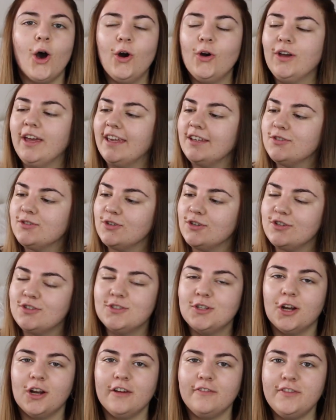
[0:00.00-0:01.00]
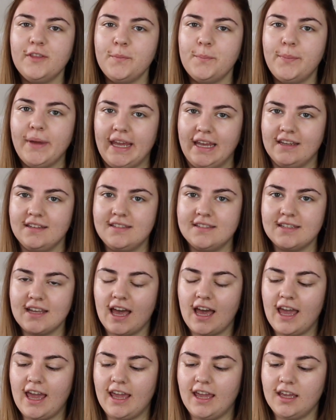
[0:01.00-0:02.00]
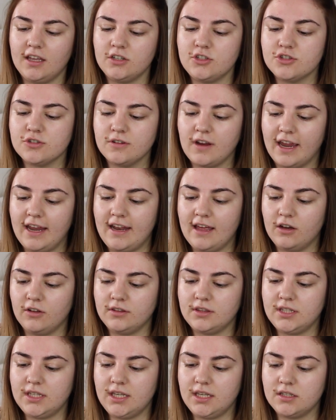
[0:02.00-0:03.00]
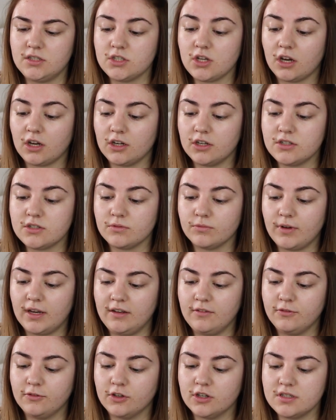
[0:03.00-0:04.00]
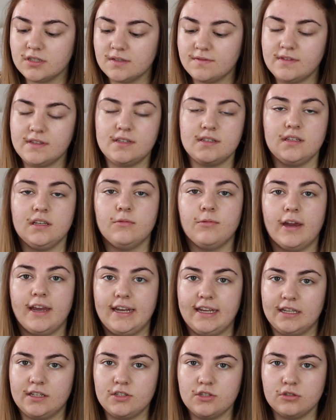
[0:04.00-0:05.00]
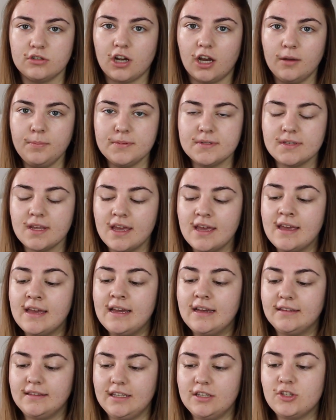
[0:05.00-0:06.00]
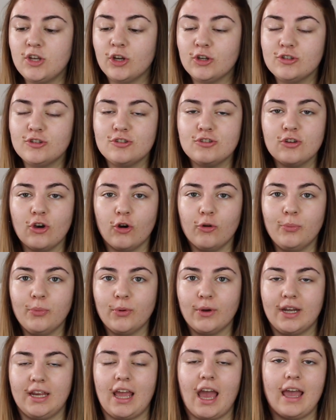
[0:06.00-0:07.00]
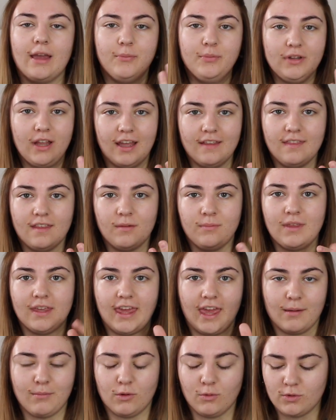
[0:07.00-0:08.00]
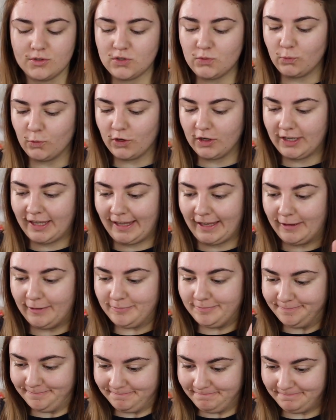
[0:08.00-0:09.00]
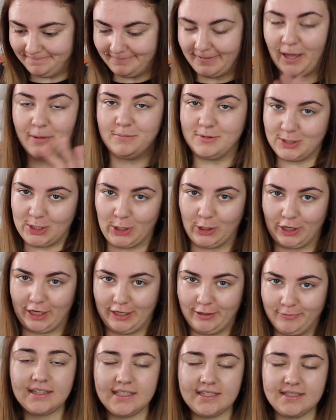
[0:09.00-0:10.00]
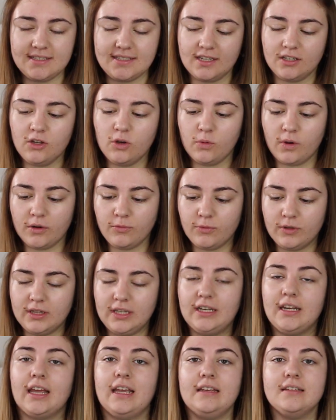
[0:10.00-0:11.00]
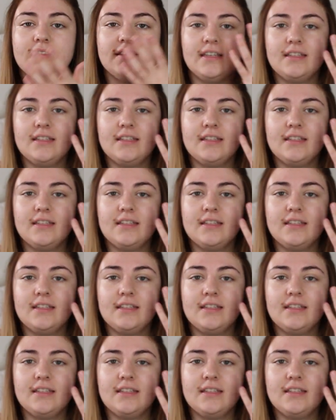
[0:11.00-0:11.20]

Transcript: Okay, so to start off the base, I tried out the Tarte Rainforest of the Sea Radiance drops. These are so pretty. I applied them, the camera wasn't working. I'm sorry. These did go on really nice.